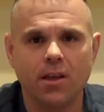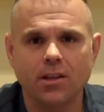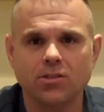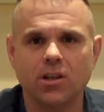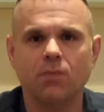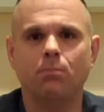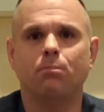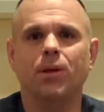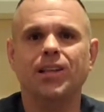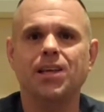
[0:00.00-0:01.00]
Is it a
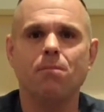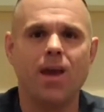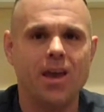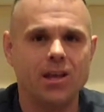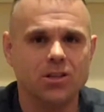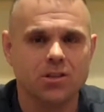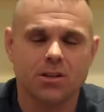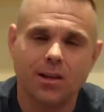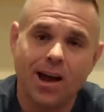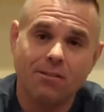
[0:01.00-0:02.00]
Billy
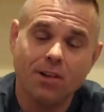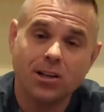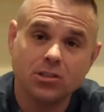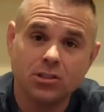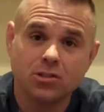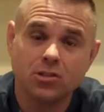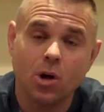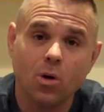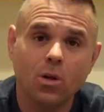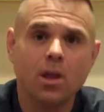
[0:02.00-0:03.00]
Mays, God rest his
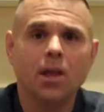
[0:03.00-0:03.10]
soul?